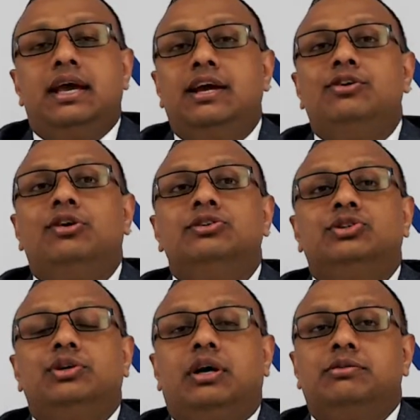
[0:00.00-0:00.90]
And
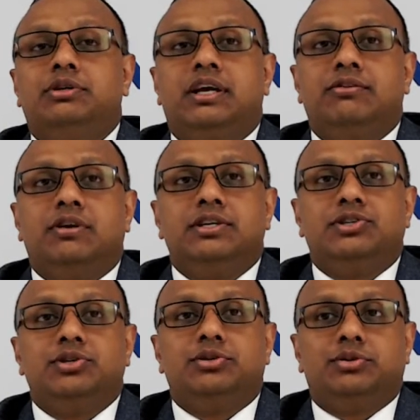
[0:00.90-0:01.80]
also I would advise
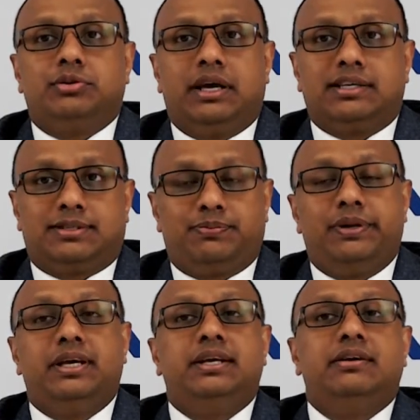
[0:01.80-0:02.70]
you to
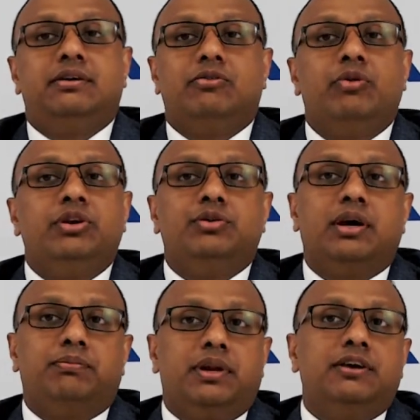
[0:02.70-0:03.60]
explain when you
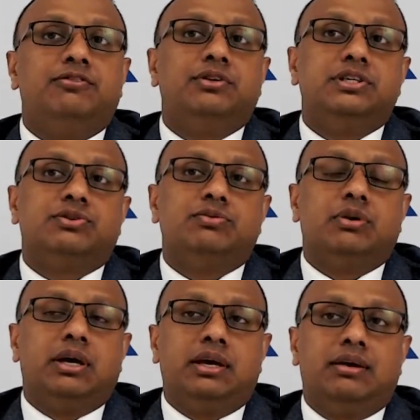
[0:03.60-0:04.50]
apply for this
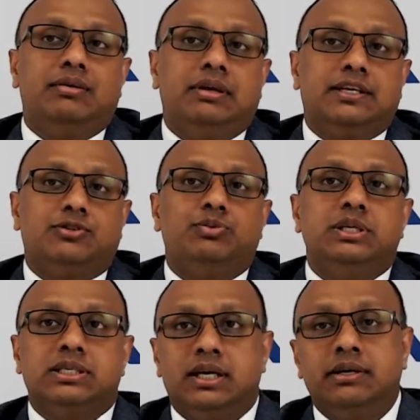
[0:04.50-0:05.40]
next
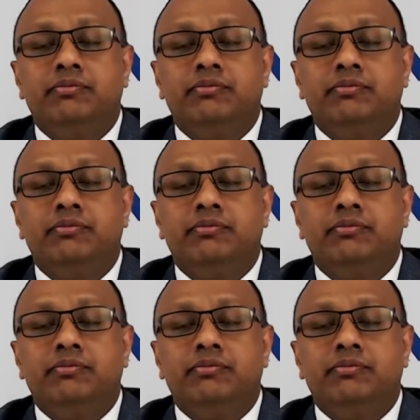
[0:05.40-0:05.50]
visa,